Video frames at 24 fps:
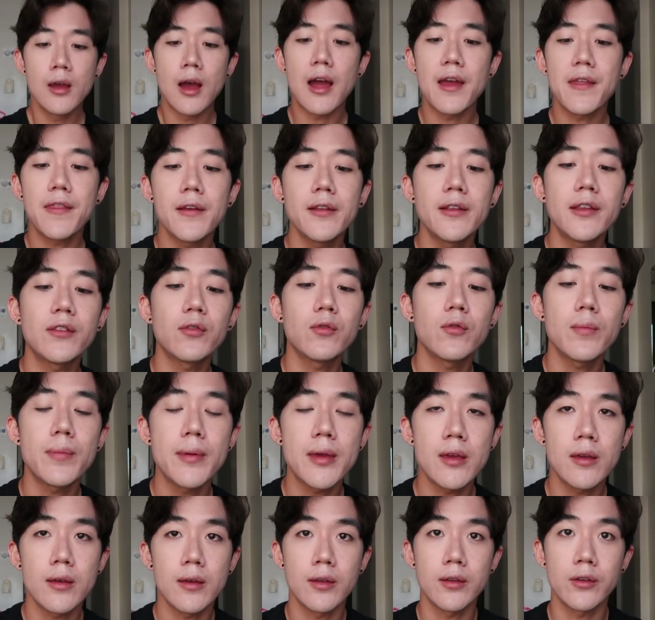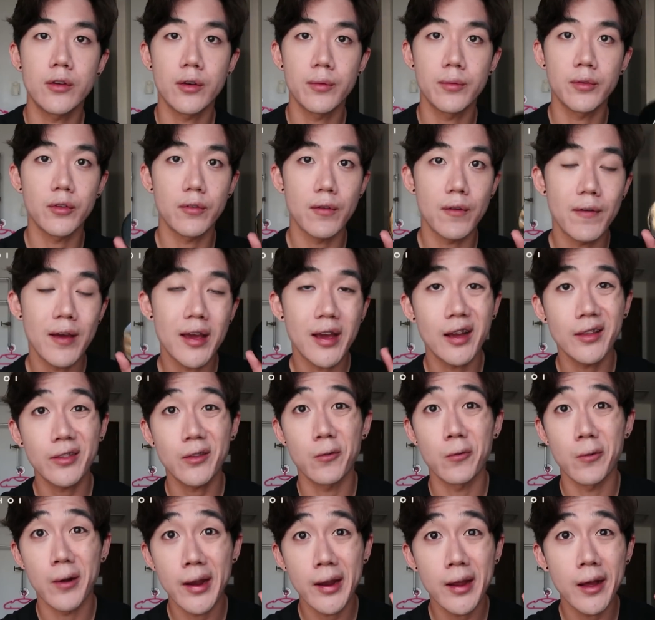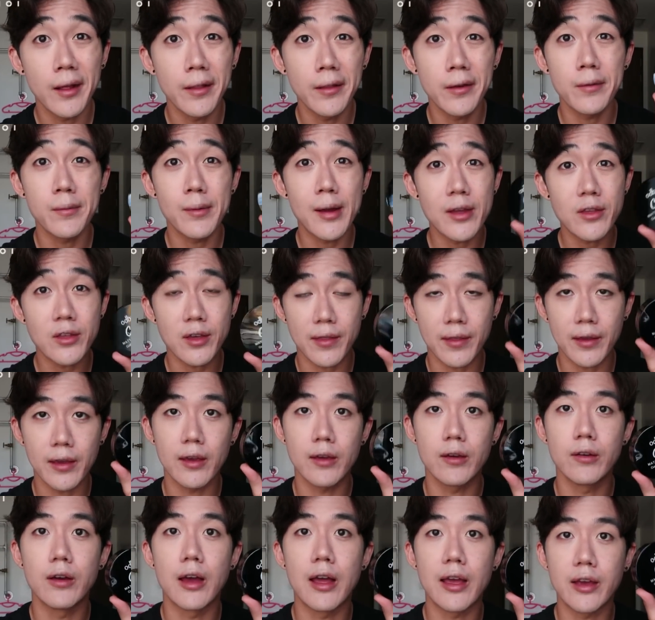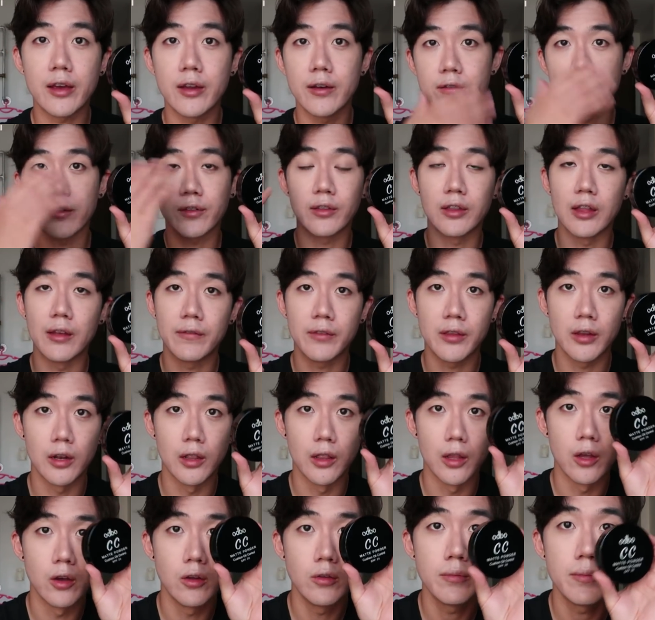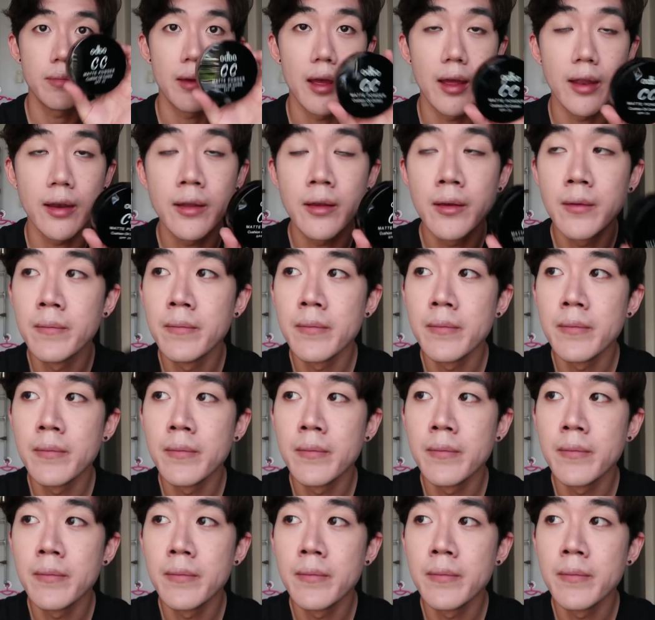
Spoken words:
I think this would be, in terms of, if I got the right color match, I think I could have just left it alone, but